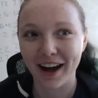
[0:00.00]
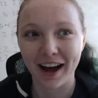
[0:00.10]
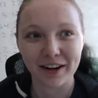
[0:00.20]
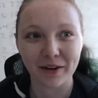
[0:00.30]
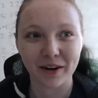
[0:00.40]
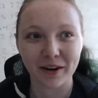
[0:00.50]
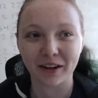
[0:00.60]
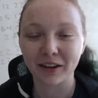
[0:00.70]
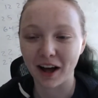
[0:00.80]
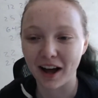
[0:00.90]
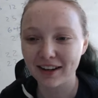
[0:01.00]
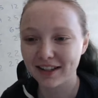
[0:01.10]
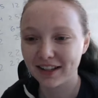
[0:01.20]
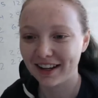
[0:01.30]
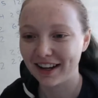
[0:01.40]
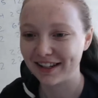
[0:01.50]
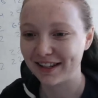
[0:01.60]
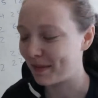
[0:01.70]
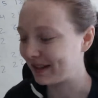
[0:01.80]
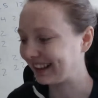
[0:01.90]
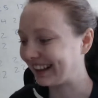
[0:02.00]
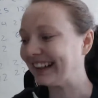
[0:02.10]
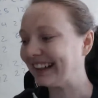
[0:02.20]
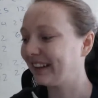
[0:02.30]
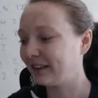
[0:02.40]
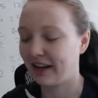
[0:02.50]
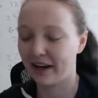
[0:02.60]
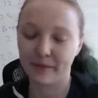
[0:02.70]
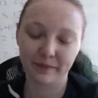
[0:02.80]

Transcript: I know her a lot, intimately. Yeah.